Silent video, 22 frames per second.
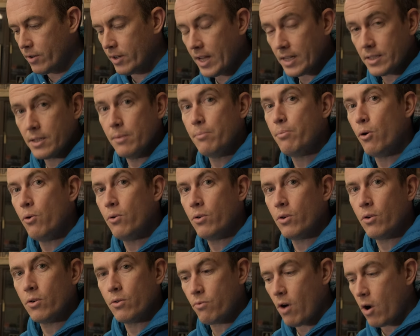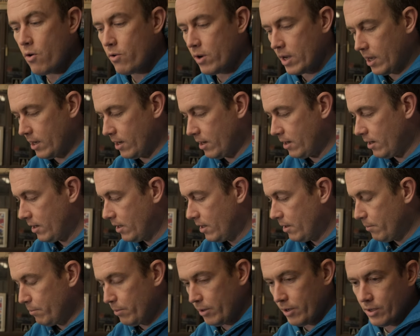And that's important on a road car,
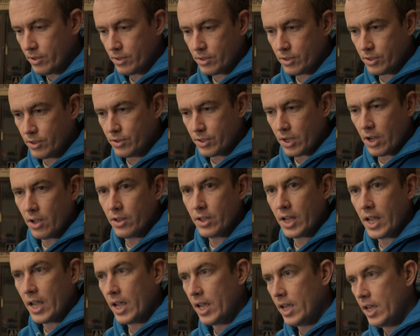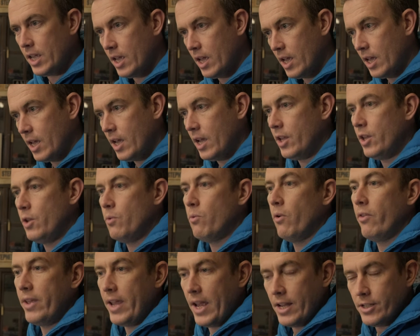because you turn the key, you
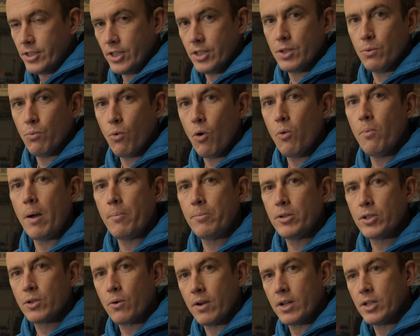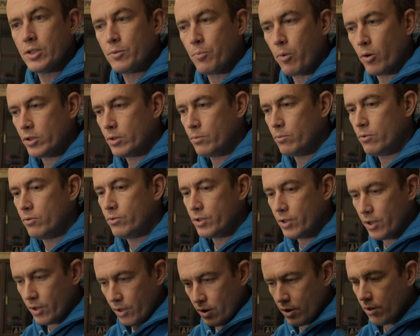want the engine to warm up as quick as possible
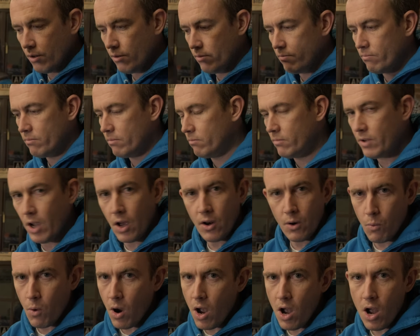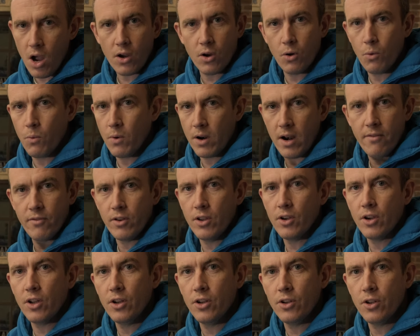so you can go to work or whatever
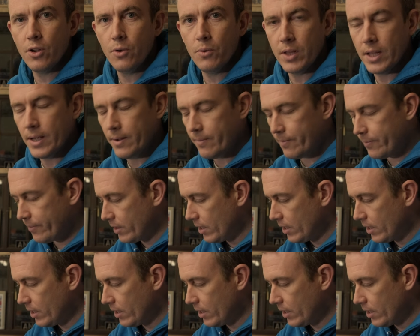you're going to do with it.